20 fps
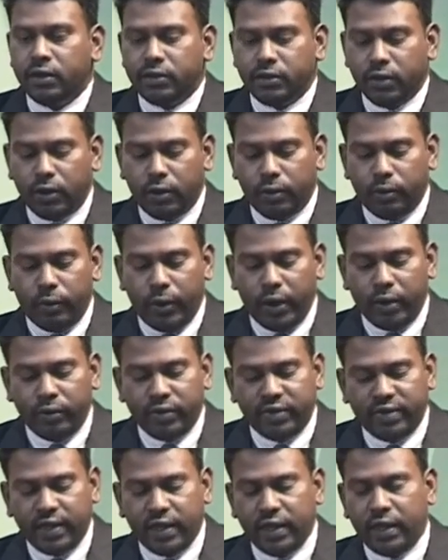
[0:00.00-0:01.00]
So when
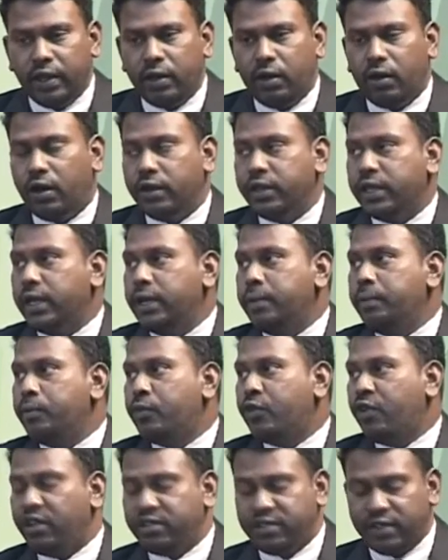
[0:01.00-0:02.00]
we see on the
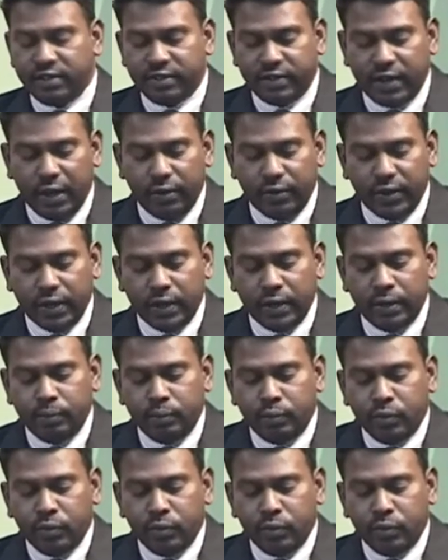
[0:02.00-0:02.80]
process level,